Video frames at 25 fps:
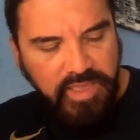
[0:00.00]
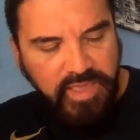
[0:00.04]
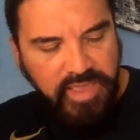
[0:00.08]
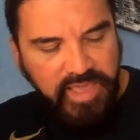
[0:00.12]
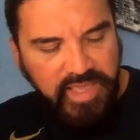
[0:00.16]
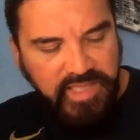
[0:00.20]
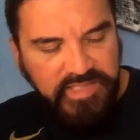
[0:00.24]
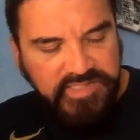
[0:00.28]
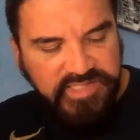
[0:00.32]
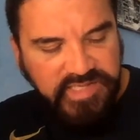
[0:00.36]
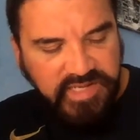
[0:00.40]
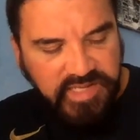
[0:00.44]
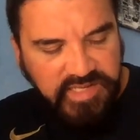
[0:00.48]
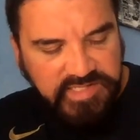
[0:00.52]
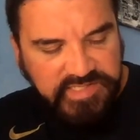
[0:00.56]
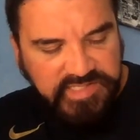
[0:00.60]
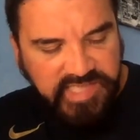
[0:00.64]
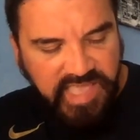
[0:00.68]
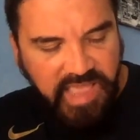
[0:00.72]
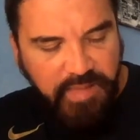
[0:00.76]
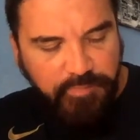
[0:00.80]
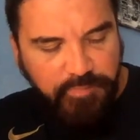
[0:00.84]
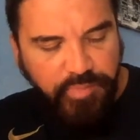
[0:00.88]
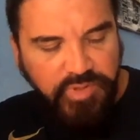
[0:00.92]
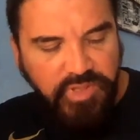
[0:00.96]
It's an
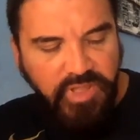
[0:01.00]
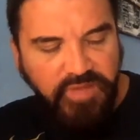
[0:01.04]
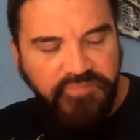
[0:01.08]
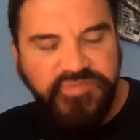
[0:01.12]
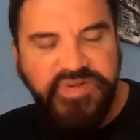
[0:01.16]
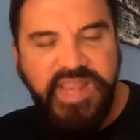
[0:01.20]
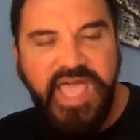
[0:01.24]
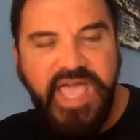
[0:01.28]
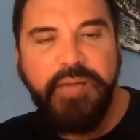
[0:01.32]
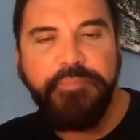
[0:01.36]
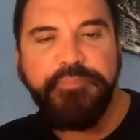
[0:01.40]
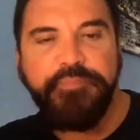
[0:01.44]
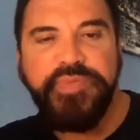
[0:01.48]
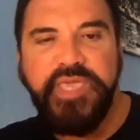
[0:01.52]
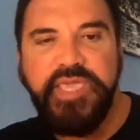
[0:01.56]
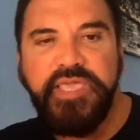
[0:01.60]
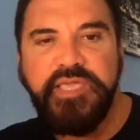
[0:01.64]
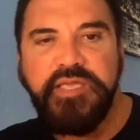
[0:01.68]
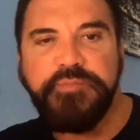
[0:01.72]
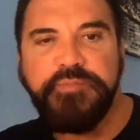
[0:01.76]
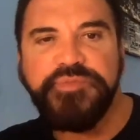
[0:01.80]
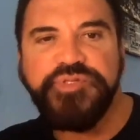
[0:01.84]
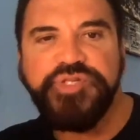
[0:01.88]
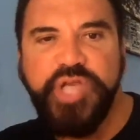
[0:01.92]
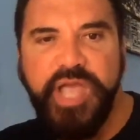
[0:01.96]
example of not being
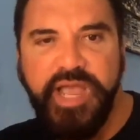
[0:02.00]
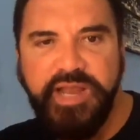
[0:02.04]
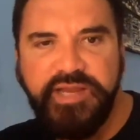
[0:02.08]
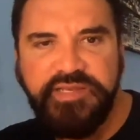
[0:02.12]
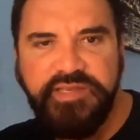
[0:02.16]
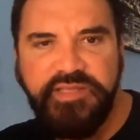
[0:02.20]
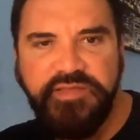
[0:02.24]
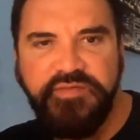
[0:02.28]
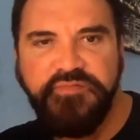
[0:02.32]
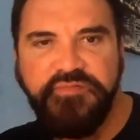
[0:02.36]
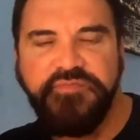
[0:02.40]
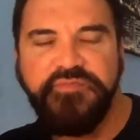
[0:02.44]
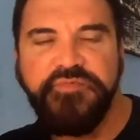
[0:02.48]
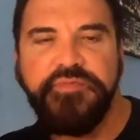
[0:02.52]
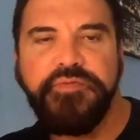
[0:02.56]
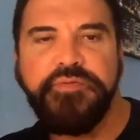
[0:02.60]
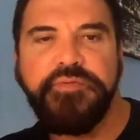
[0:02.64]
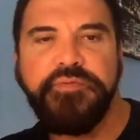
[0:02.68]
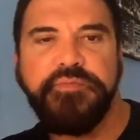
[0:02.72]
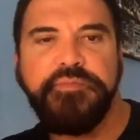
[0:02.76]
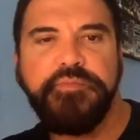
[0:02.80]
objective.